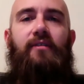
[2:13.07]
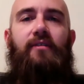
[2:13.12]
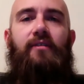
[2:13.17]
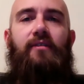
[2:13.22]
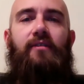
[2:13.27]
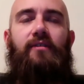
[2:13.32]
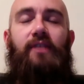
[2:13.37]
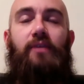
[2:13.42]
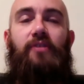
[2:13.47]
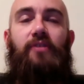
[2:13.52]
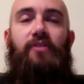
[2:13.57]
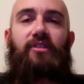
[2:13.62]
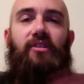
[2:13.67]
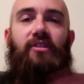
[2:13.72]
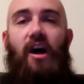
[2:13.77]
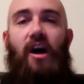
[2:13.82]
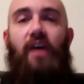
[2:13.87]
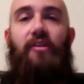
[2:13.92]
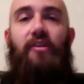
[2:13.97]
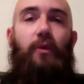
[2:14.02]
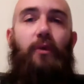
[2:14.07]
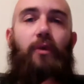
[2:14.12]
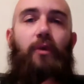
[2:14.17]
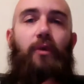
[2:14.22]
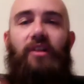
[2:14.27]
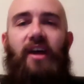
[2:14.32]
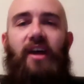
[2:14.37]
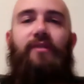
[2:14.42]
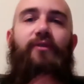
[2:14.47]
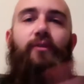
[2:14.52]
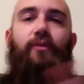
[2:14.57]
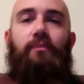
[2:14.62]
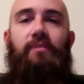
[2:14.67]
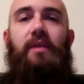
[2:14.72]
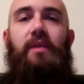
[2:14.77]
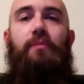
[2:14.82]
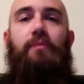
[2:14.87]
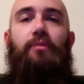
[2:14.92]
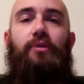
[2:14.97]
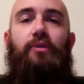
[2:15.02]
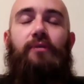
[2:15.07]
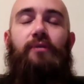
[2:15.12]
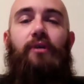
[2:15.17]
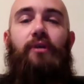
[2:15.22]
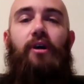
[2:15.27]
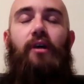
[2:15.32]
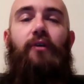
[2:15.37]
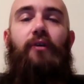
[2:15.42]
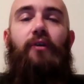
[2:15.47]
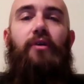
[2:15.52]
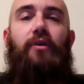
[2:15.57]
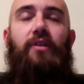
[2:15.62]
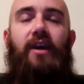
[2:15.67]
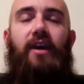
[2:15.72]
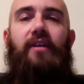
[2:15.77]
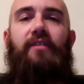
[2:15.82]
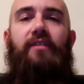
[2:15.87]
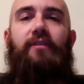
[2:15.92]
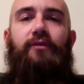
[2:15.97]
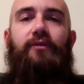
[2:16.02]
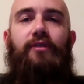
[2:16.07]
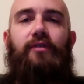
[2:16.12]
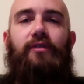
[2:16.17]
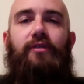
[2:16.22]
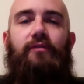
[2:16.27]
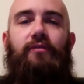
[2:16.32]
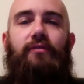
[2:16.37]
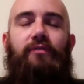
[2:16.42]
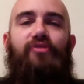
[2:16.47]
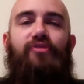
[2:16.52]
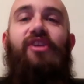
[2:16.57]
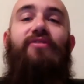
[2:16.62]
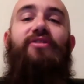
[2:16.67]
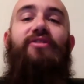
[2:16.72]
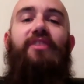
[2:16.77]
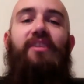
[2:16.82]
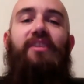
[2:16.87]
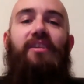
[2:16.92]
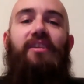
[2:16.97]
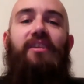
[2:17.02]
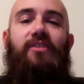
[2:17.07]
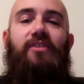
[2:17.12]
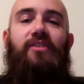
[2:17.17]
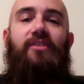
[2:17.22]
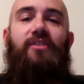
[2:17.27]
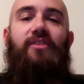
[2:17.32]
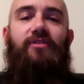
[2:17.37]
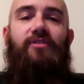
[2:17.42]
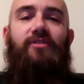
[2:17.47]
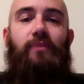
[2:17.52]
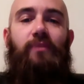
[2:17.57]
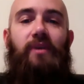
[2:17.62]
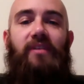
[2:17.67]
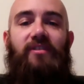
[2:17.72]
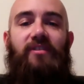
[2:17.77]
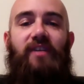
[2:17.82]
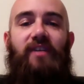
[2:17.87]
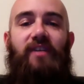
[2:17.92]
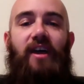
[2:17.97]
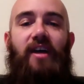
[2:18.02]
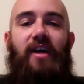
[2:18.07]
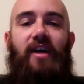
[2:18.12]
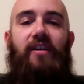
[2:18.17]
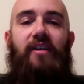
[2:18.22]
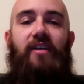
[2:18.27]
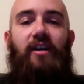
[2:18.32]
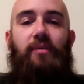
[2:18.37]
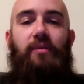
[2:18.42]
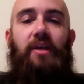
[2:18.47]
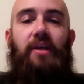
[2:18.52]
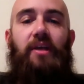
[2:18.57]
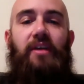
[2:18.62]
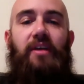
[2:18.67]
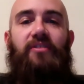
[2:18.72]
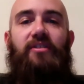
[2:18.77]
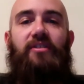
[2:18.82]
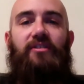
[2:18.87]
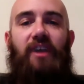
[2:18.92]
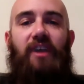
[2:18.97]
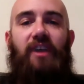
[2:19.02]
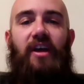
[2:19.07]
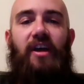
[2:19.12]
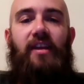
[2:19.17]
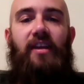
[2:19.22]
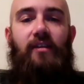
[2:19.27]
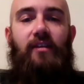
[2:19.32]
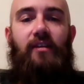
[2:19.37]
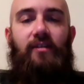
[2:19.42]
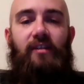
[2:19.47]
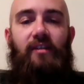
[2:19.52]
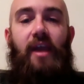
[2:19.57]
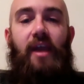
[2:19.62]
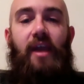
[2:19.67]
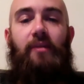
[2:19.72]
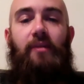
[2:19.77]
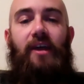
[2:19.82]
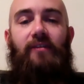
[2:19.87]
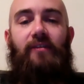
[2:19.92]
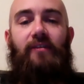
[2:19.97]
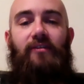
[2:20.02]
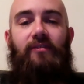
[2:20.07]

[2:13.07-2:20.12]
there were a lot of different people involved. There were a lot of different chefs in the kitchen, so to speak, deciding on plays and designing game plans.